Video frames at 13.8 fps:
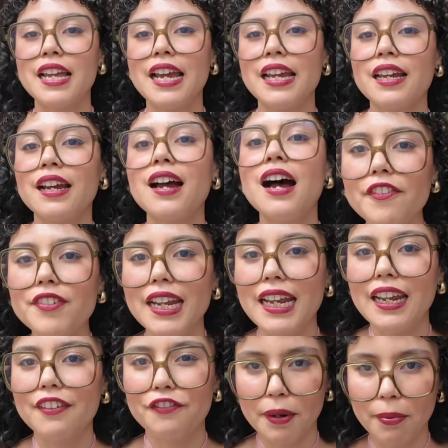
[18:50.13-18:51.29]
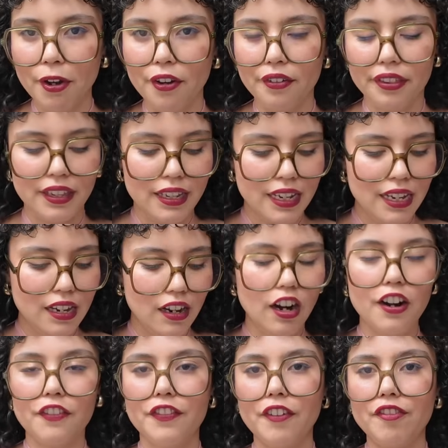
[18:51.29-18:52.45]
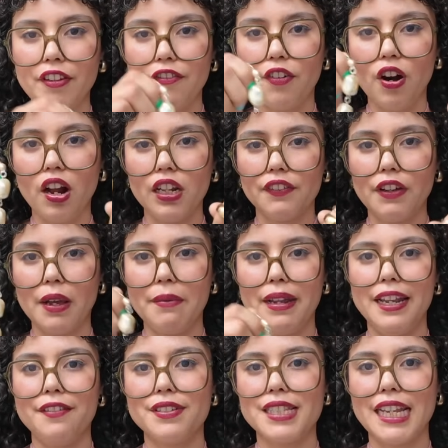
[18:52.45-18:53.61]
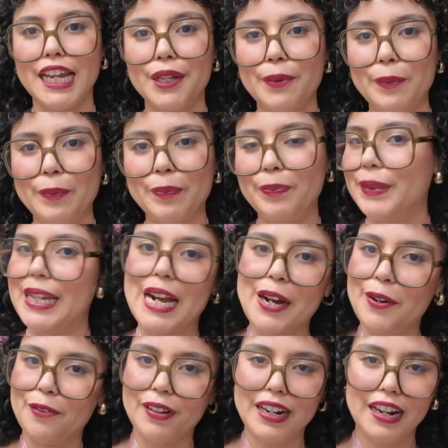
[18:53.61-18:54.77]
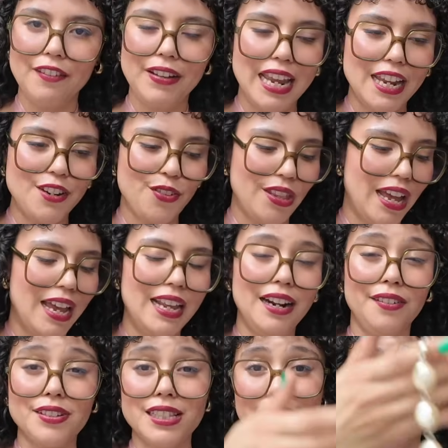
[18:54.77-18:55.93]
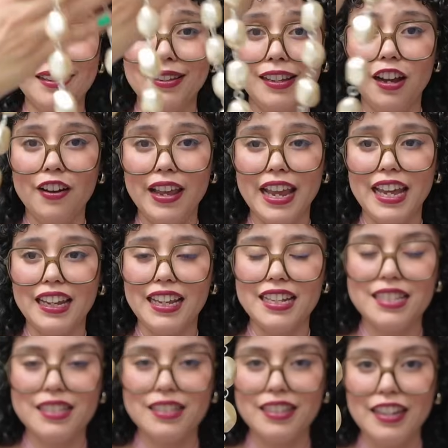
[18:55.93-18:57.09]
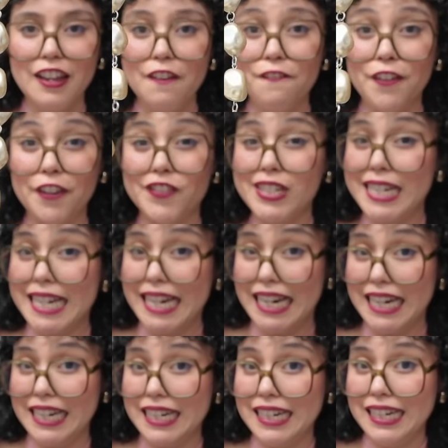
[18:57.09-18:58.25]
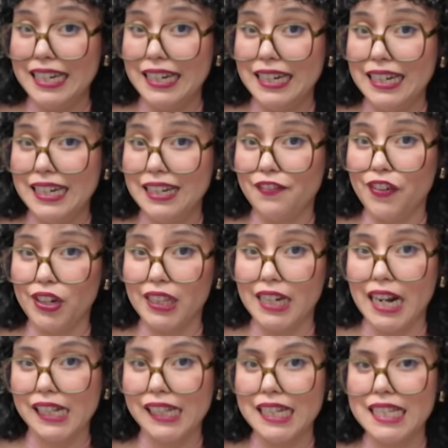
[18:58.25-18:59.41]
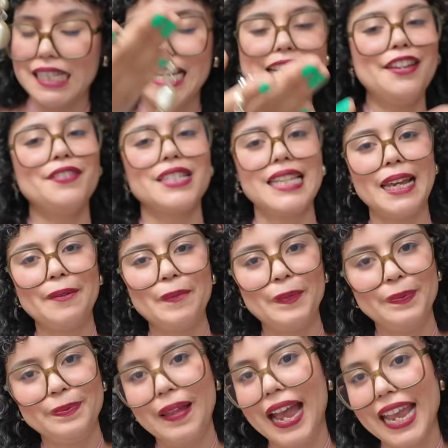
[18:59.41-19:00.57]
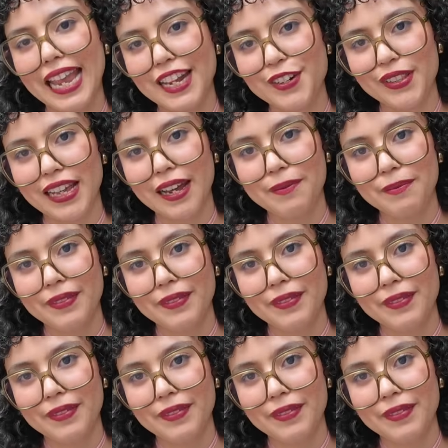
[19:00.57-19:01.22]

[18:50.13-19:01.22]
like, 50 for both. Or 50 for all of them. And he was like, no, we can't do that. And I was like, okay, at least 15 for the necklace. And he was like, I can't do that.